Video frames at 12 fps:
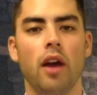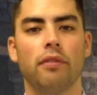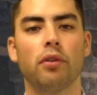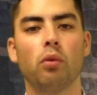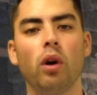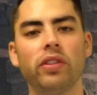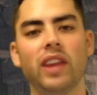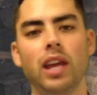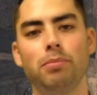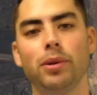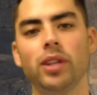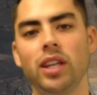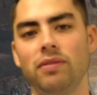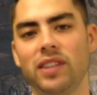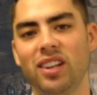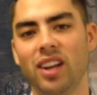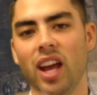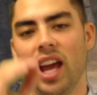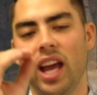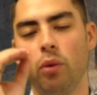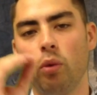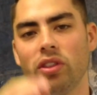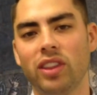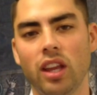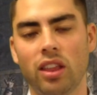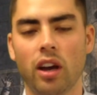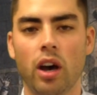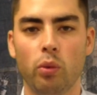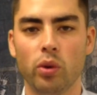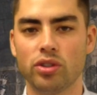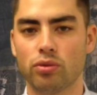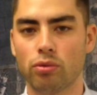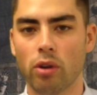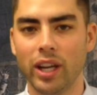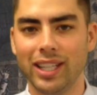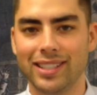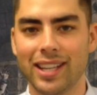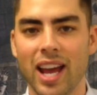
for what they believed in and what they thought was right.